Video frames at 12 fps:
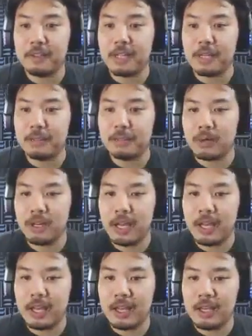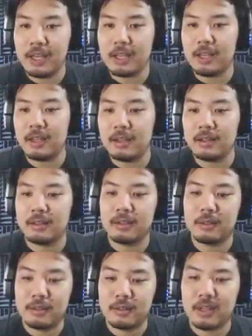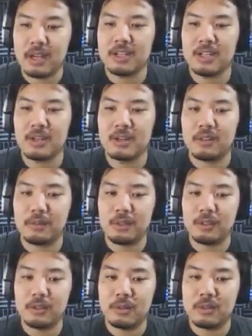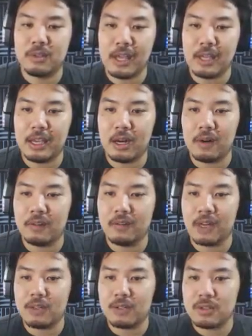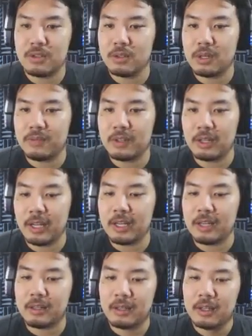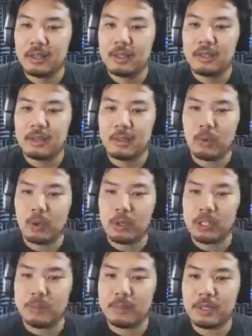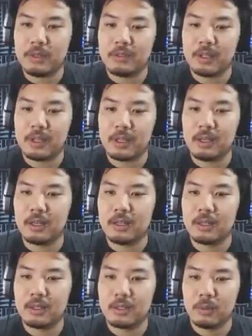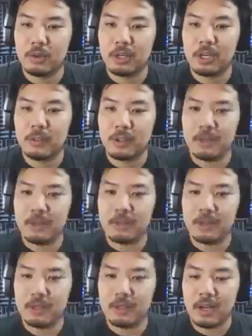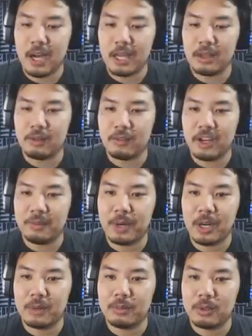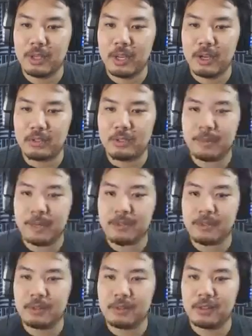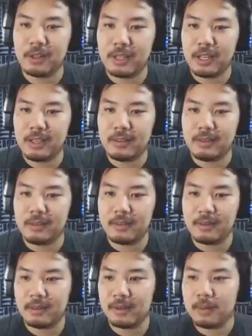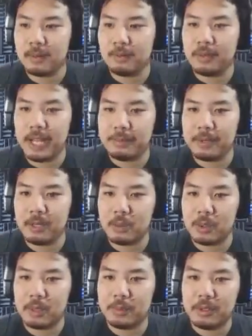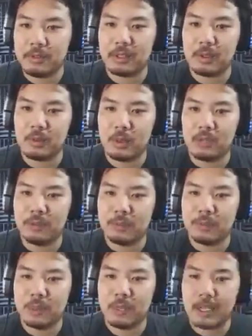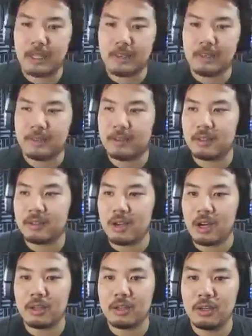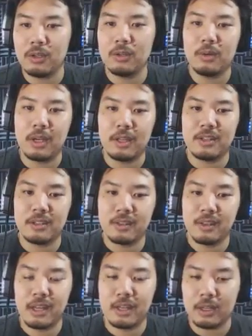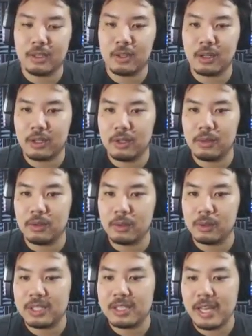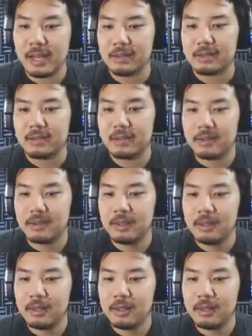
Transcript: You can bring a Sanji or something to take care of stage two if you like. We're only going to be using, we're not going to be using either of our bottom row character specials against Blackbeard. We're going to be using one of them against Doc Q, and then just getting Doc Q through attacks.